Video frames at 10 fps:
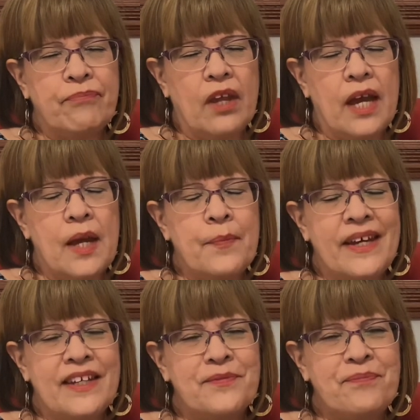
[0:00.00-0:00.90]

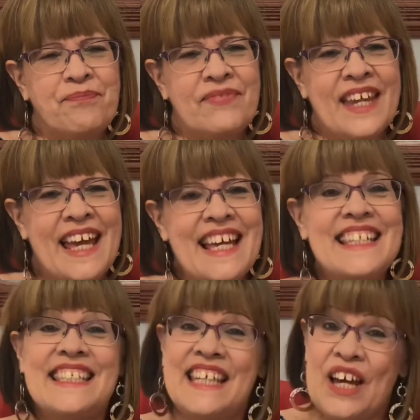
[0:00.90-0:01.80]
Amen.
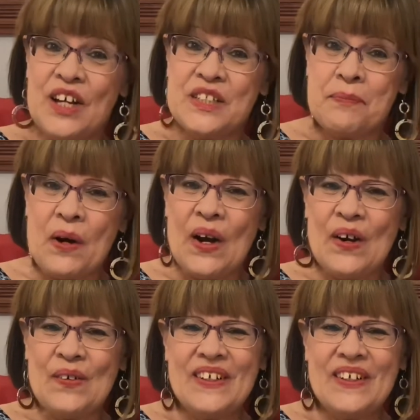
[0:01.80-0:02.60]
See y'all tomorrow.